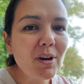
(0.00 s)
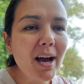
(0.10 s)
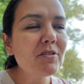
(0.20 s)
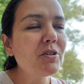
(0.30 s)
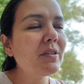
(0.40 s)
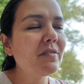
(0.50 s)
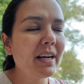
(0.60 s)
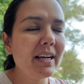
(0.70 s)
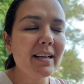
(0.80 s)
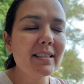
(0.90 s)
you have to, in a
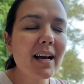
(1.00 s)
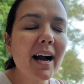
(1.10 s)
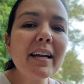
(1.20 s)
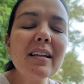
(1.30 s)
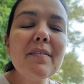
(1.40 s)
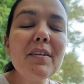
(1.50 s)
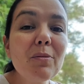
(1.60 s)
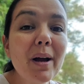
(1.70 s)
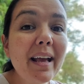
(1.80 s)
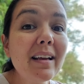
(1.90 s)
very nice, kind, and loving
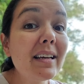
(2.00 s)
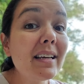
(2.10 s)
way,